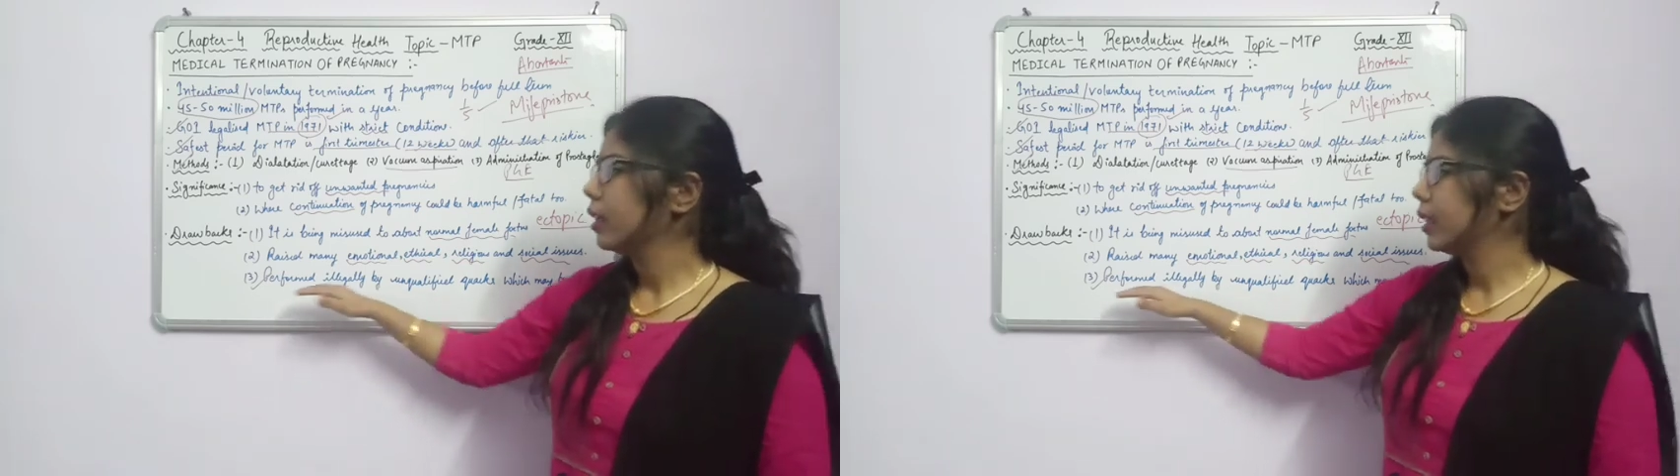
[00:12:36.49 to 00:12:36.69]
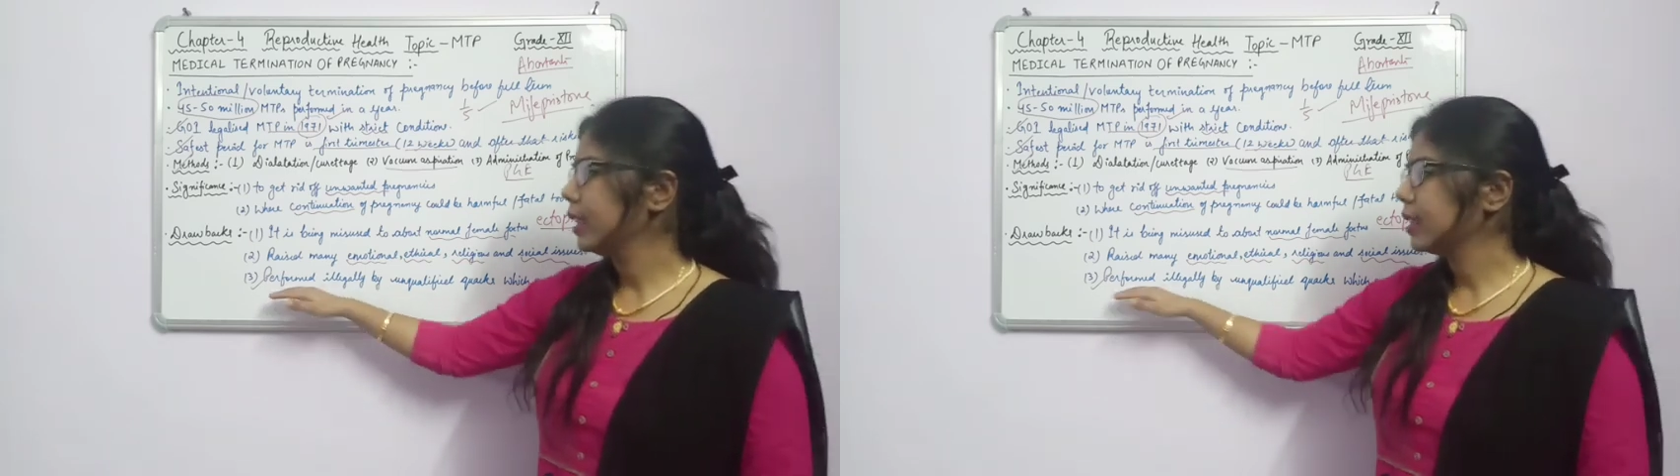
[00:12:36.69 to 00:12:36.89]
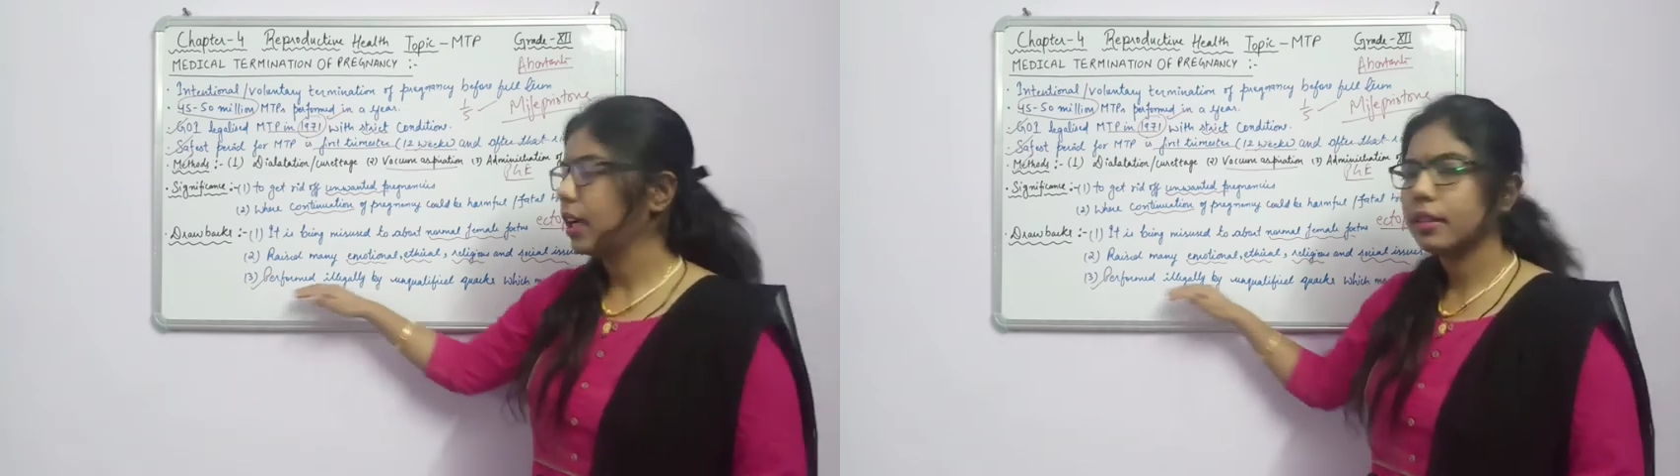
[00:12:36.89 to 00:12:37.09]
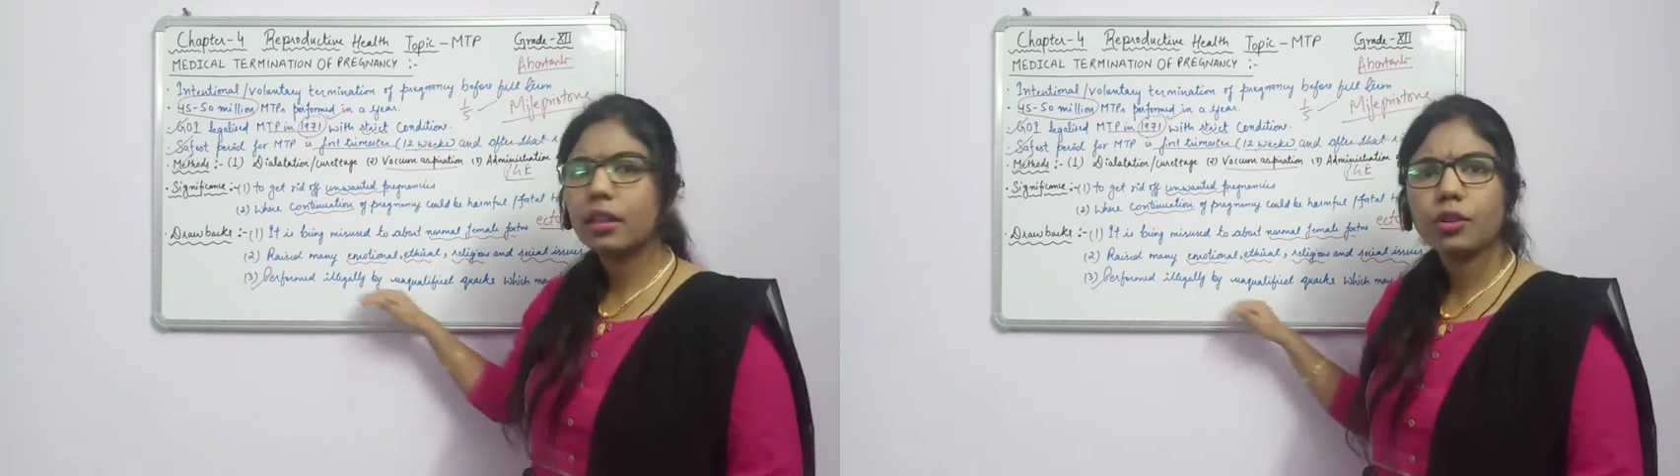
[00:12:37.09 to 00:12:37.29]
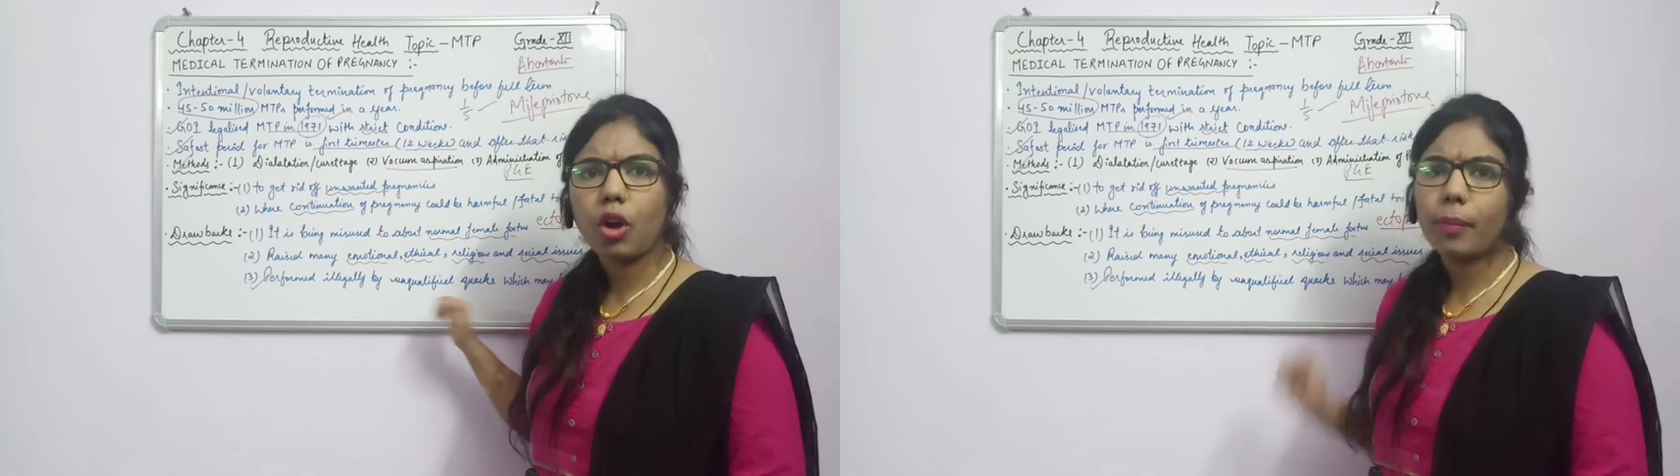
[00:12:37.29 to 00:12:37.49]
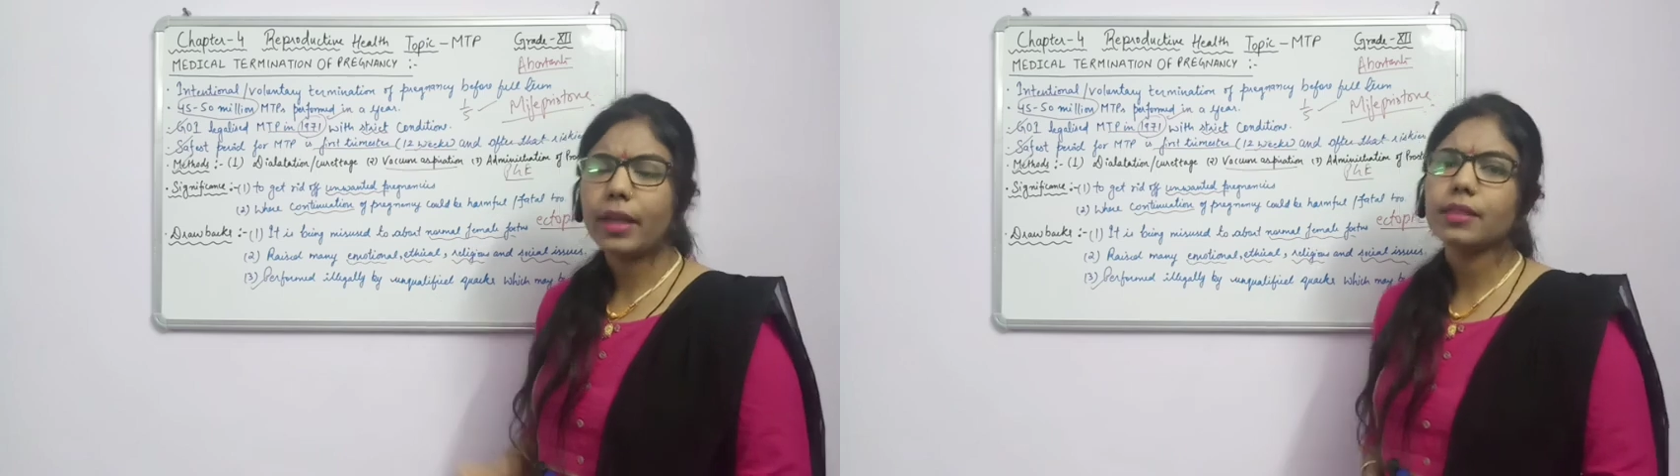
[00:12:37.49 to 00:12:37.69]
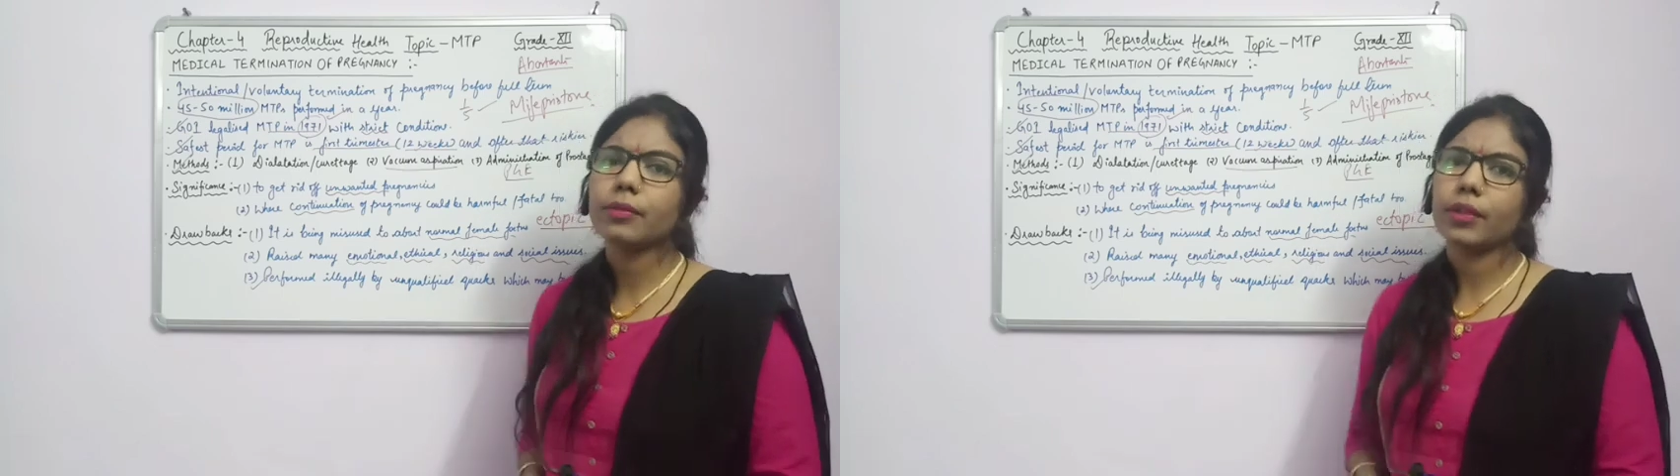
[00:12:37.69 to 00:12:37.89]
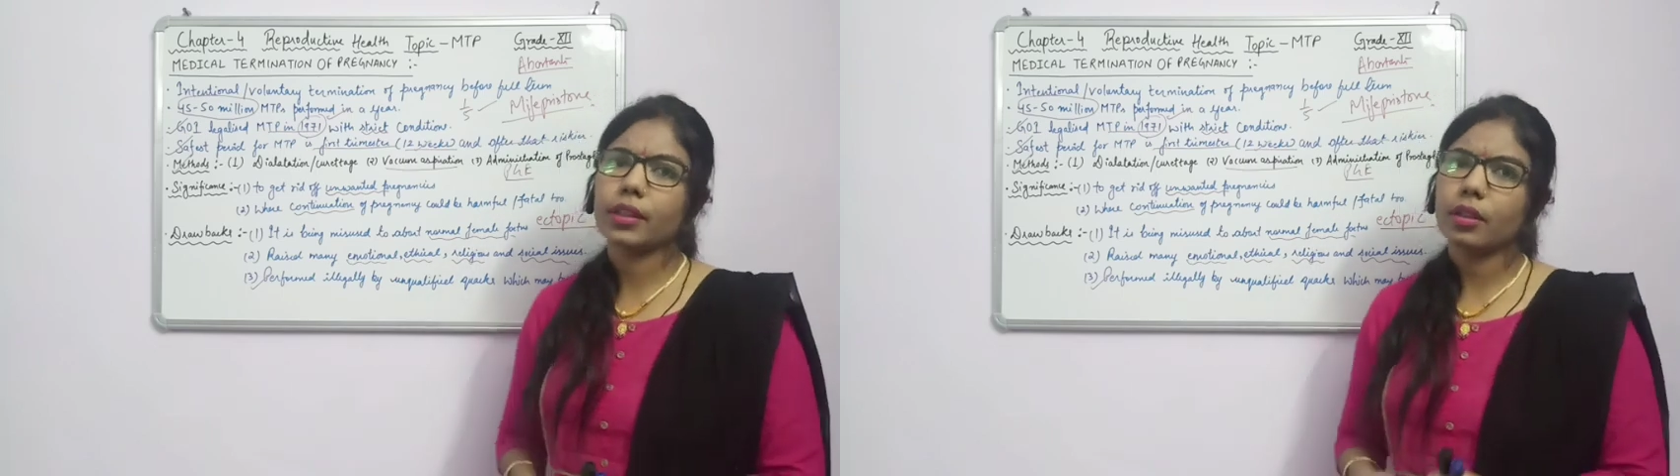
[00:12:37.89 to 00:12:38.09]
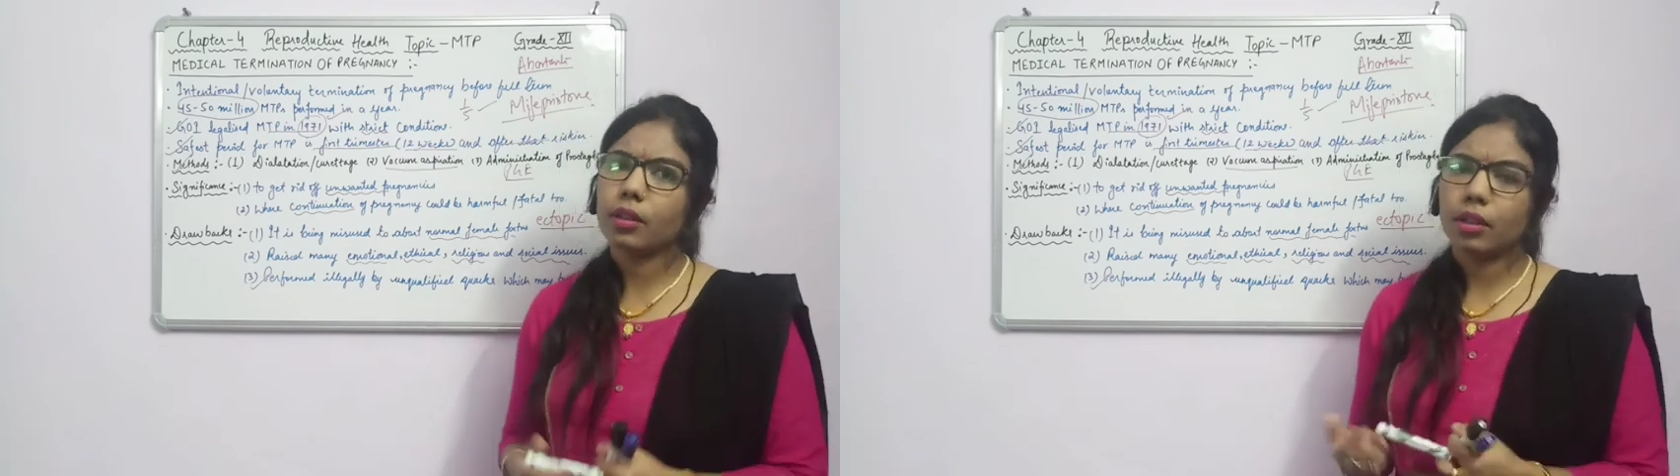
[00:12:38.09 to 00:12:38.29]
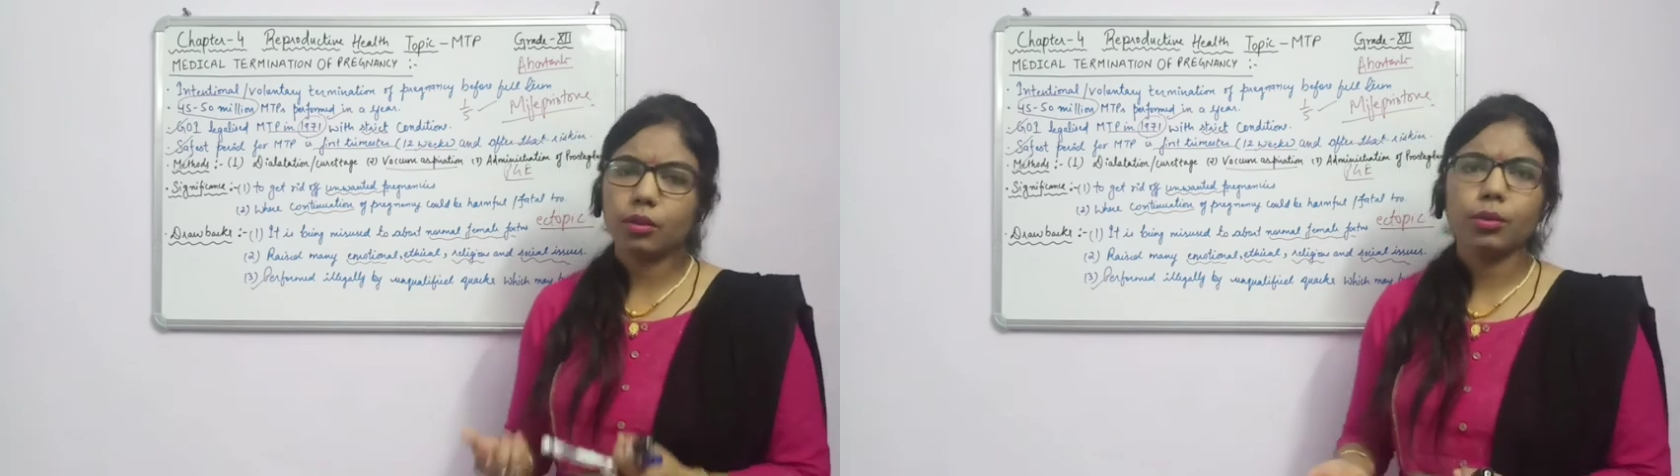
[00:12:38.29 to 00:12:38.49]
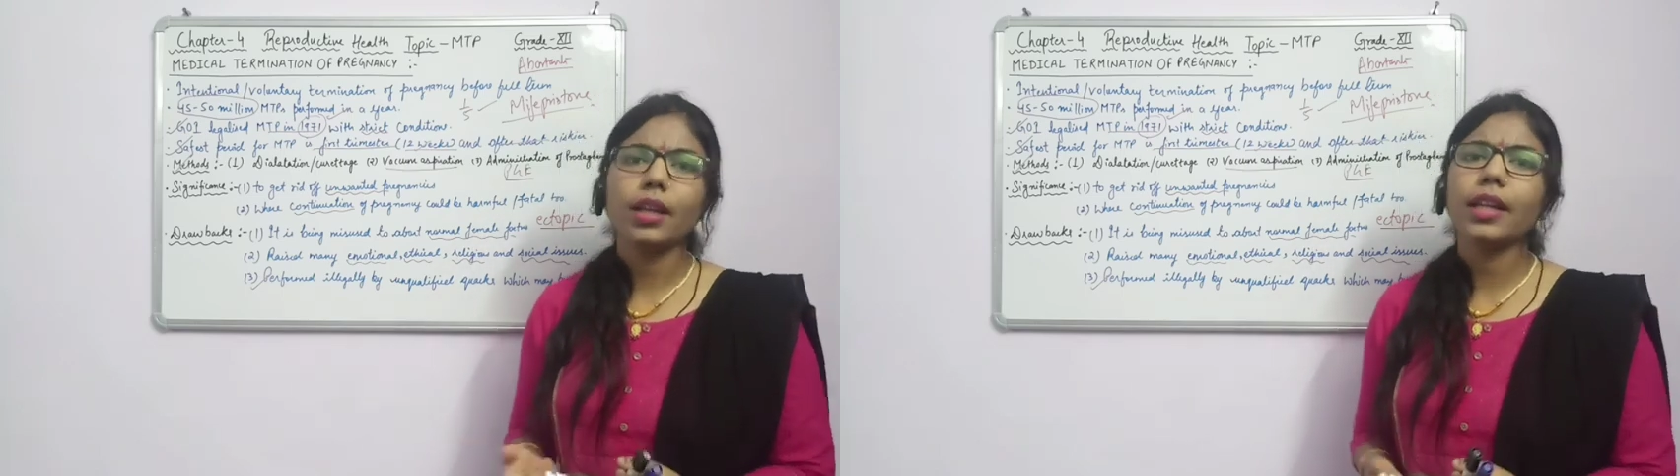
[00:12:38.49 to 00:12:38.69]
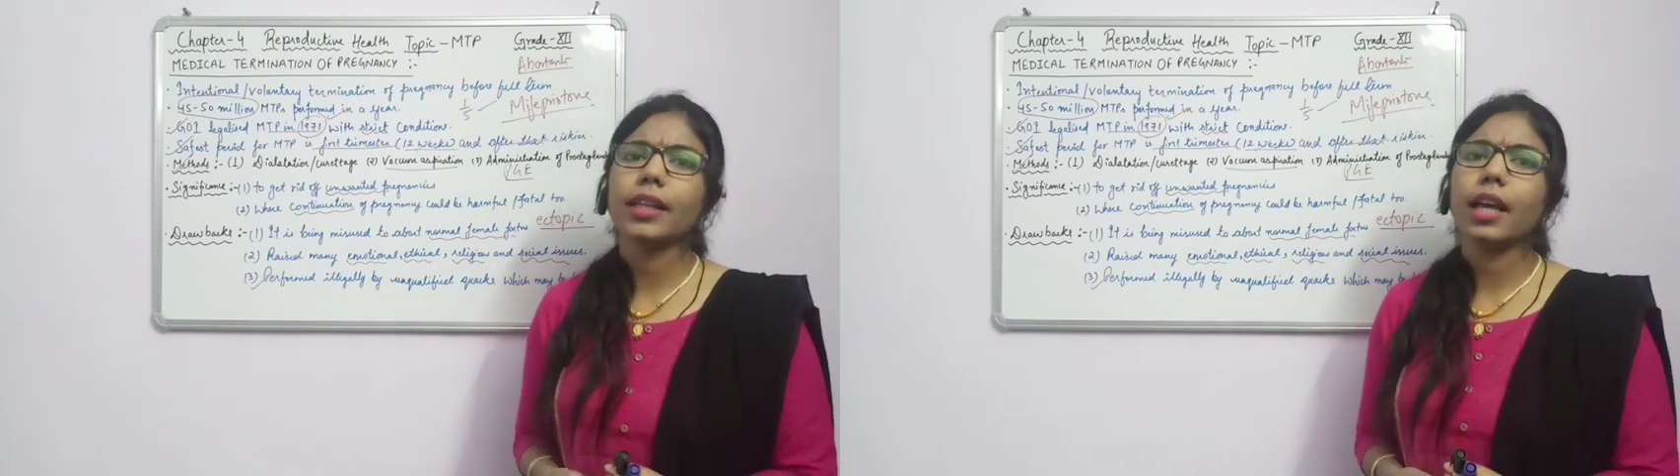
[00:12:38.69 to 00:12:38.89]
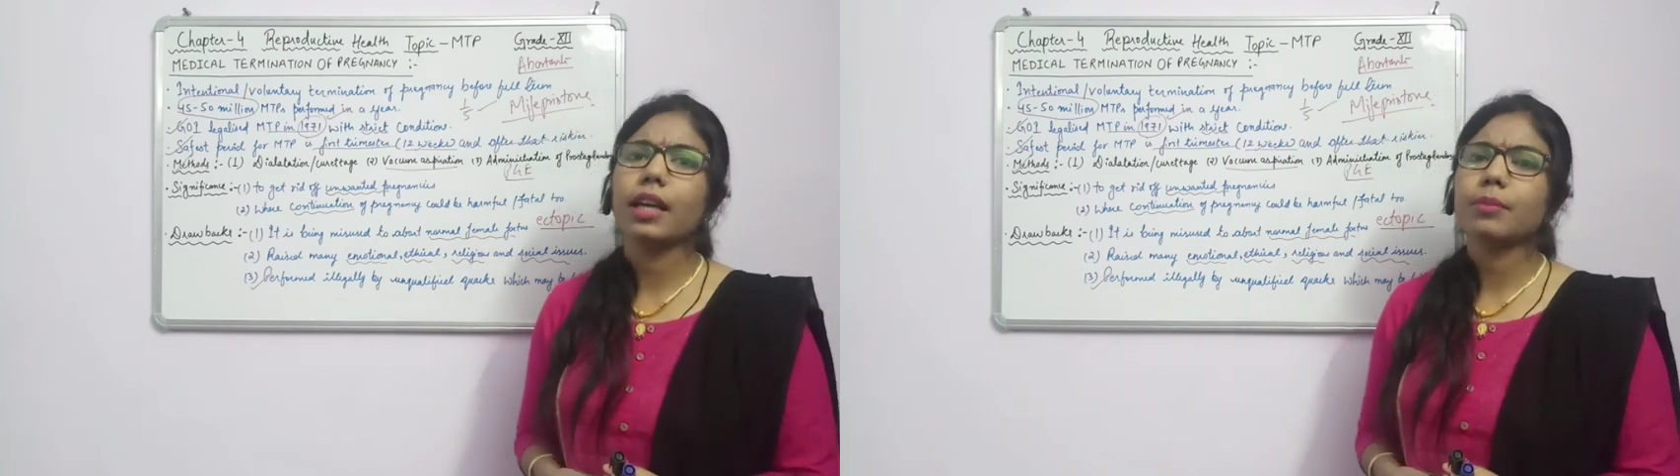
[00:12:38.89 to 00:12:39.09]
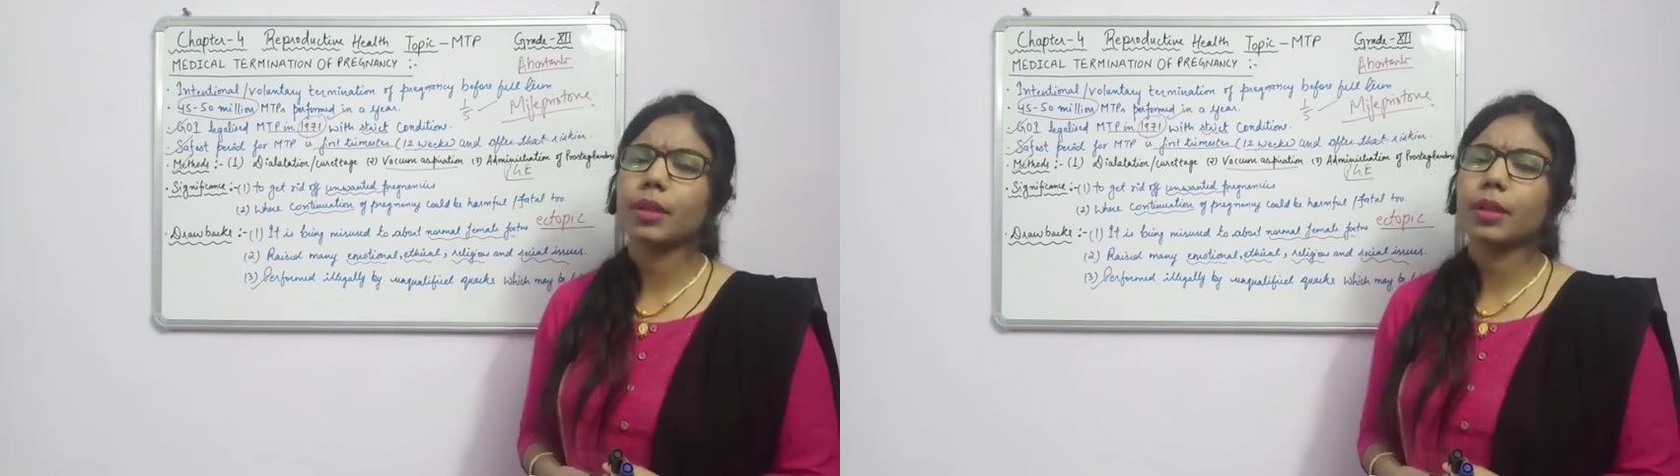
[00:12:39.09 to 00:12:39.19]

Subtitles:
these are the drawbacks in the rural areas,